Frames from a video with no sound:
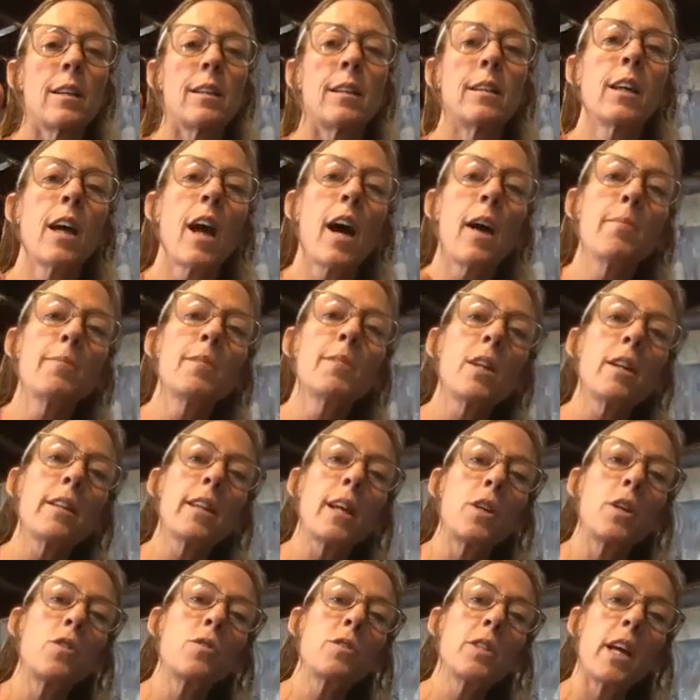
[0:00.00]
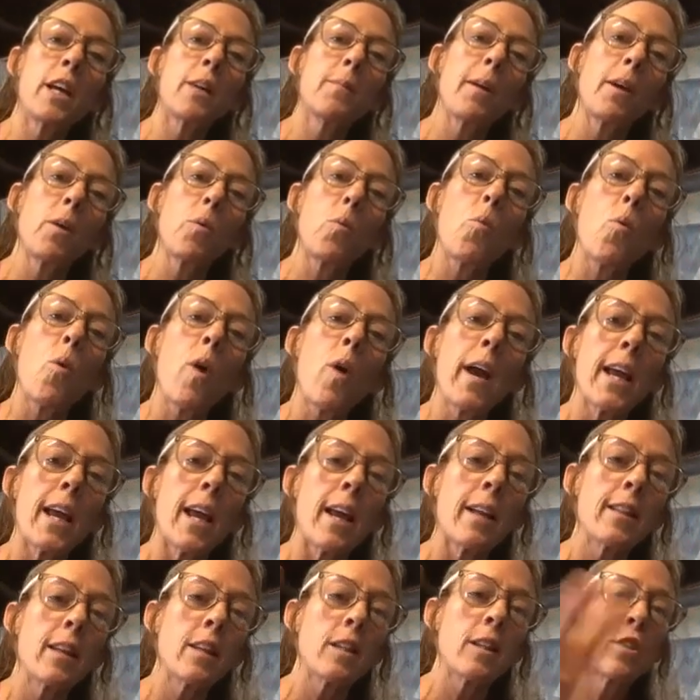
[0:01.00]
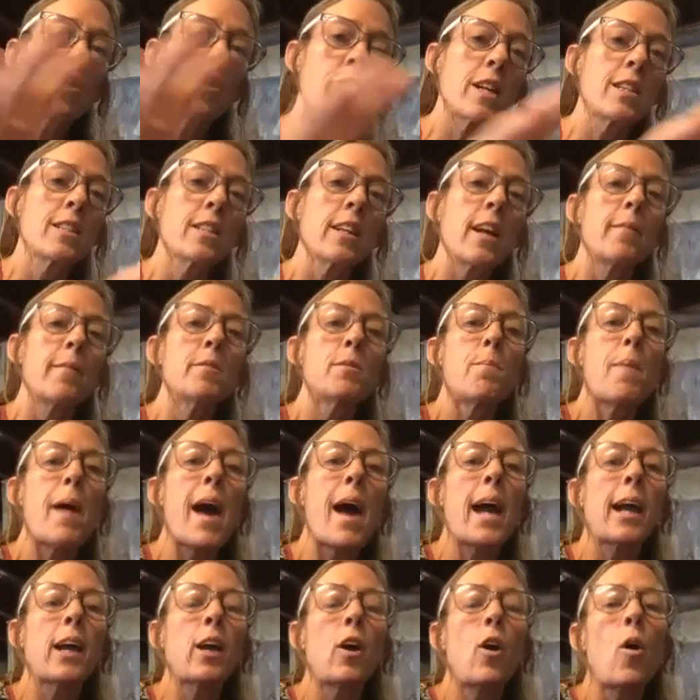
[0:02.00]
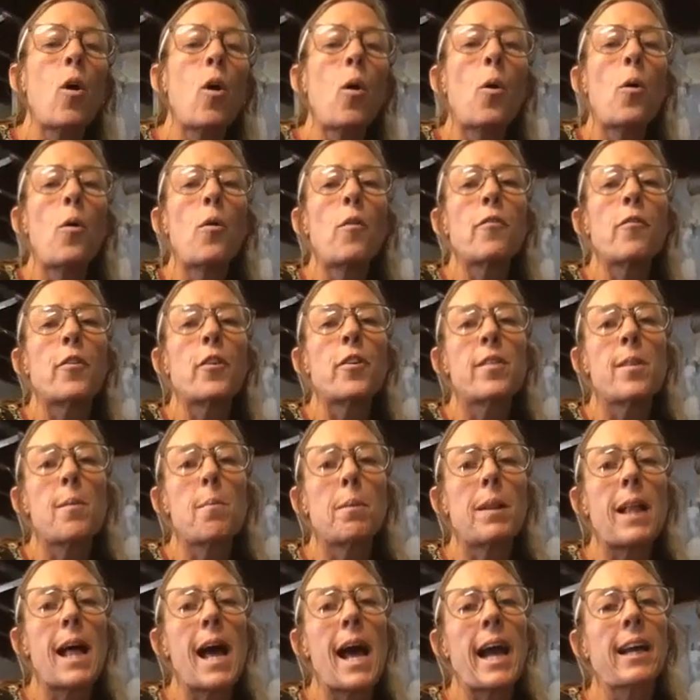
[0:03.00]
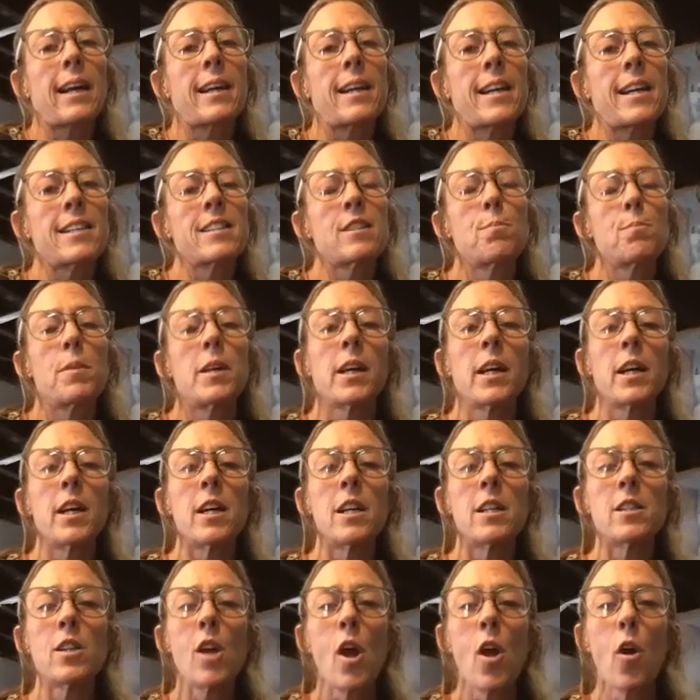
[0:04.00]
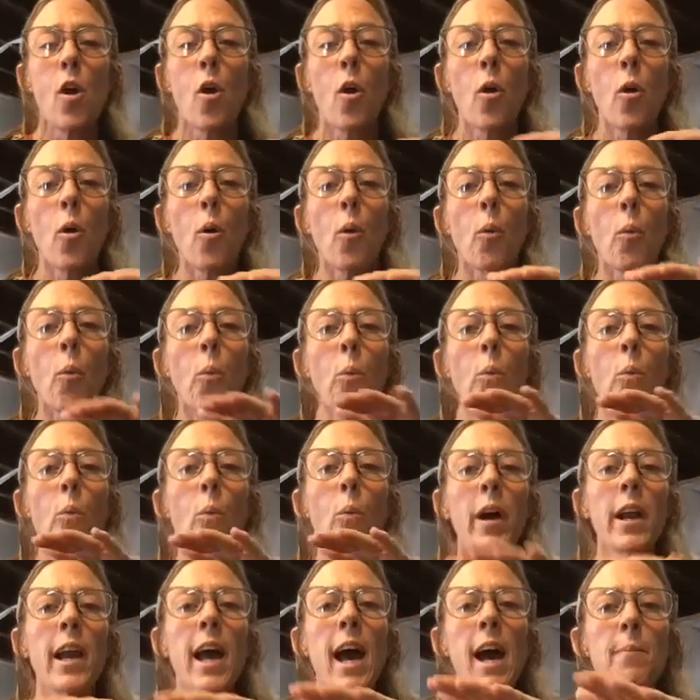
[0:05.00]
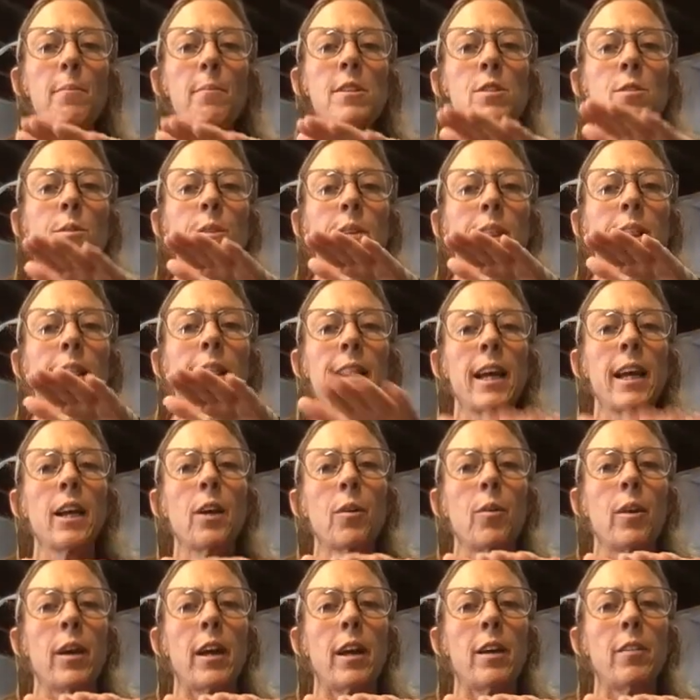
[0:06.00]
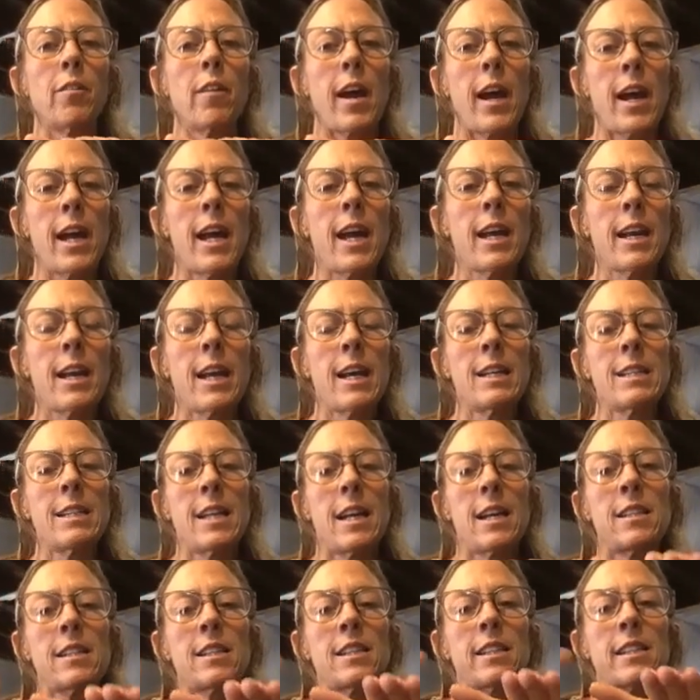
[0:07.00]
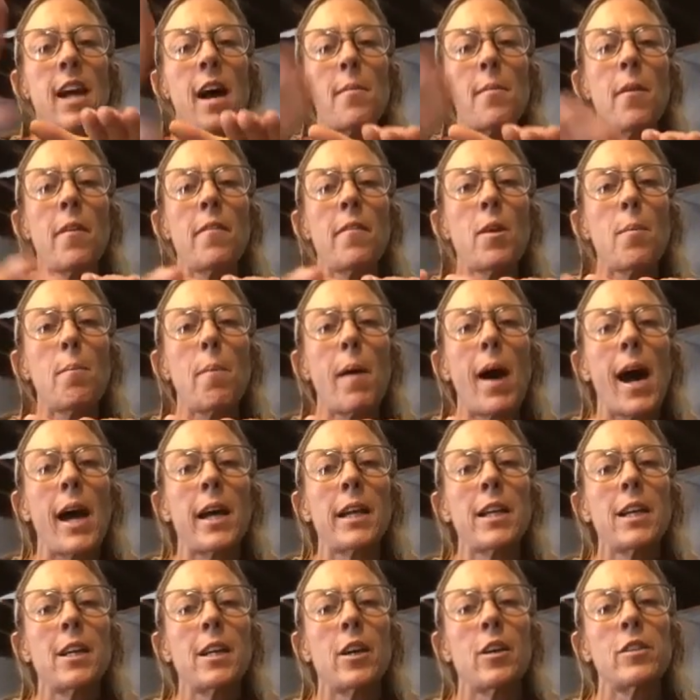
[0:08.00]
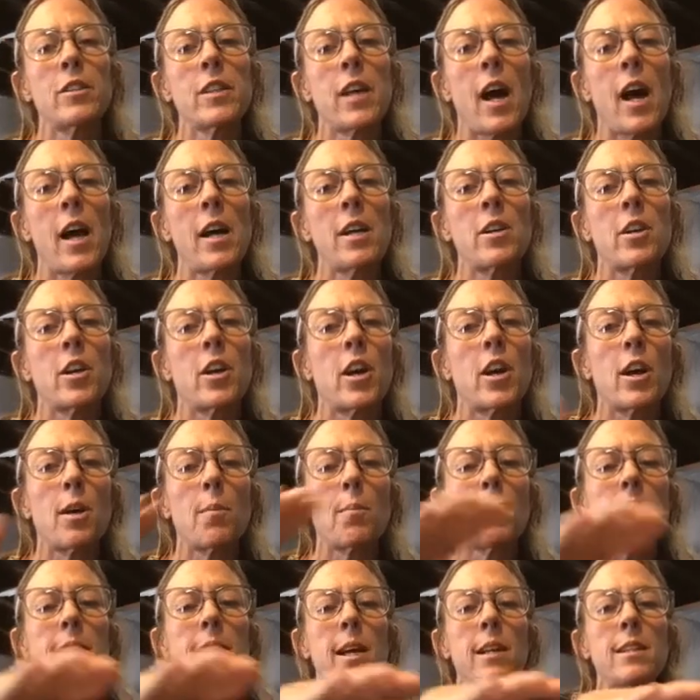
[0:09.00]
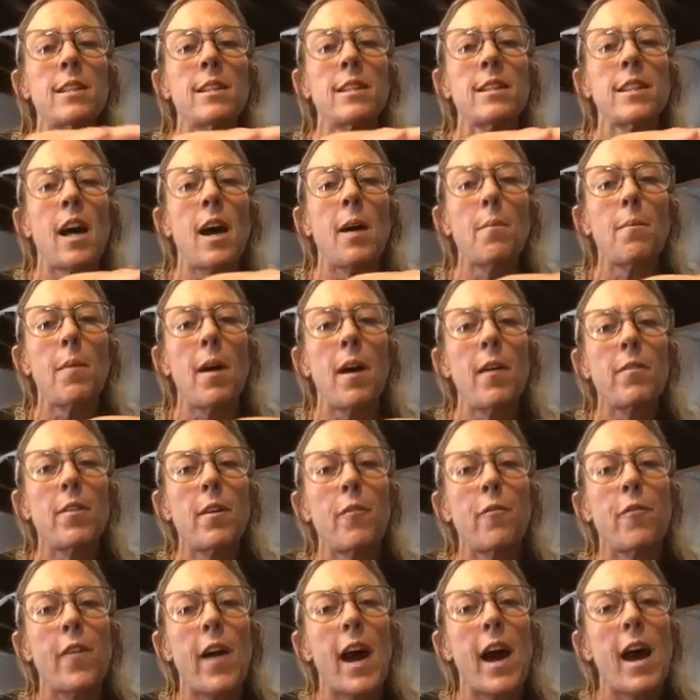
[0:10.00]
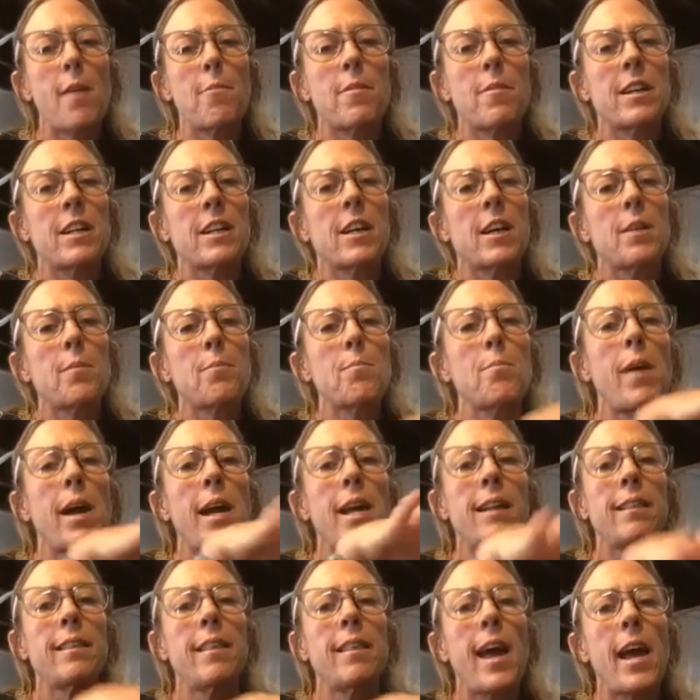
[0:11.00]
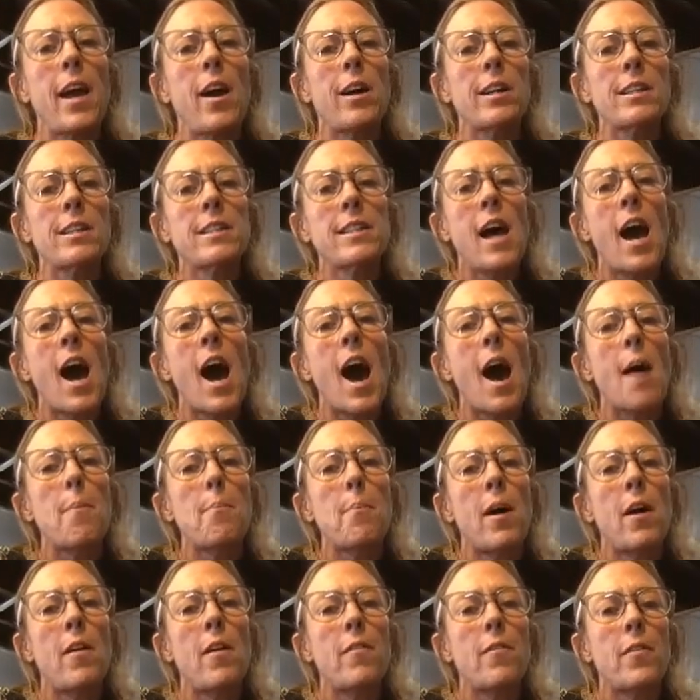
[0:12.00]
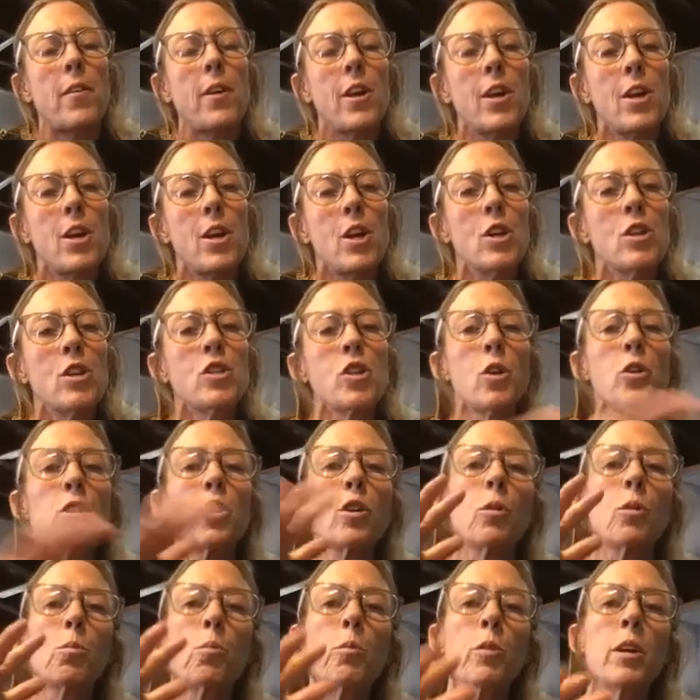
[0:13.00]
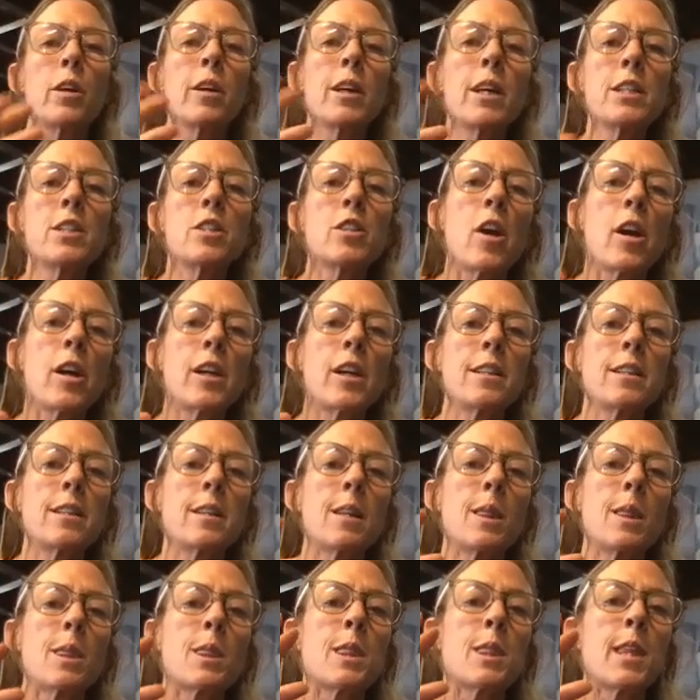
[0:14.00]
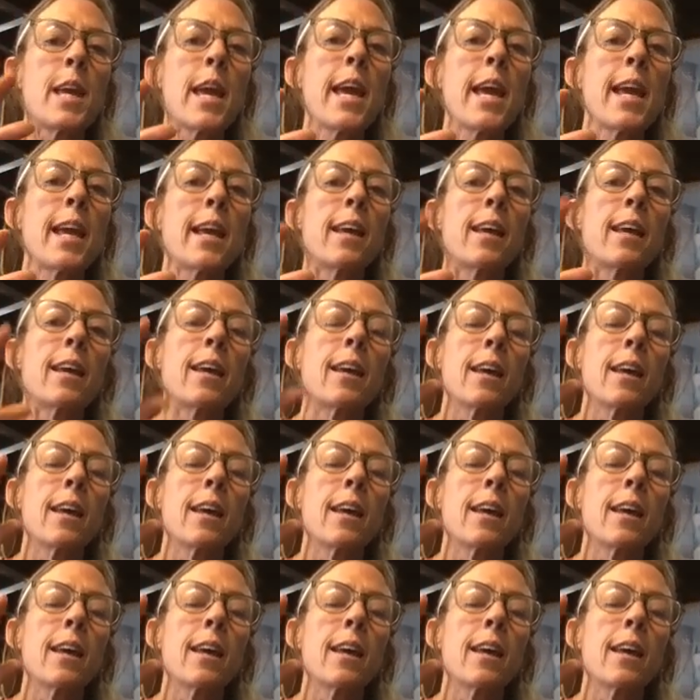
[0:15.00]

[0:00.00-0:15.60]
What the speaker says: comes, that you take like white, and that the dress comes back over the blackness. Because what happens with liquid, right, is that some of the body goes under, but then some of the fabric might lay on top of. So you're really starting to think